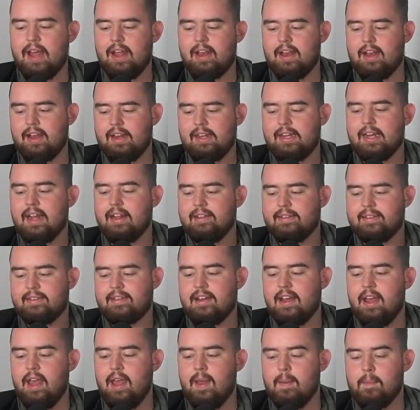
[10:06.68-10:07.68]

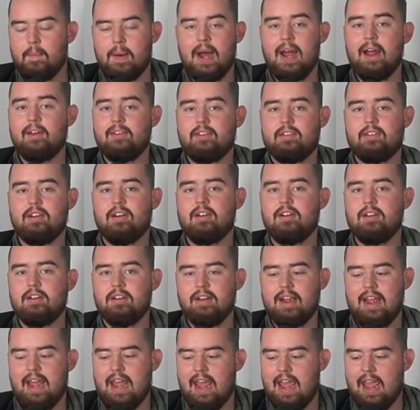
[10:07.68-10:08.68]
against Miles
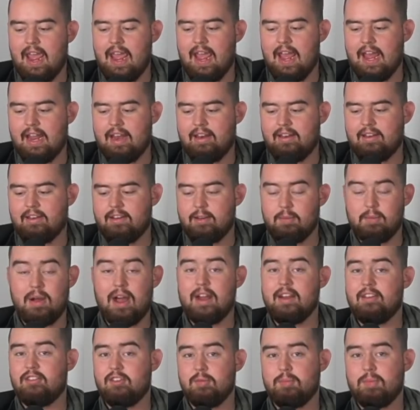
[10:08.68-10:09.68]
Turner and
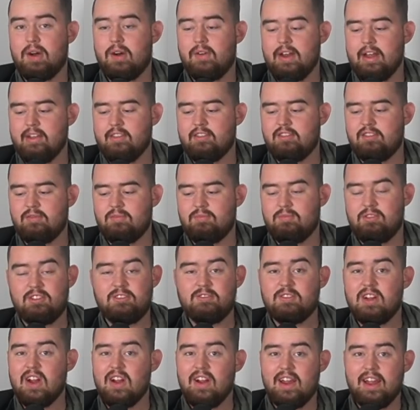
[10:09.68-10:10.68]
Domantas Sabonis. It
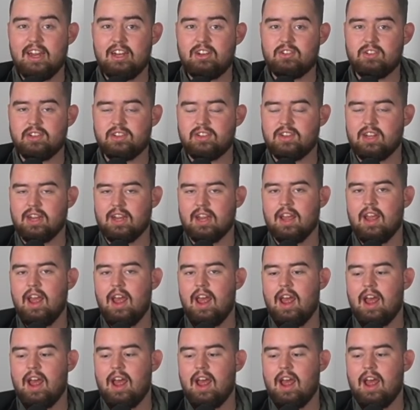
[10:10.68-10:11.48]
was very interesting.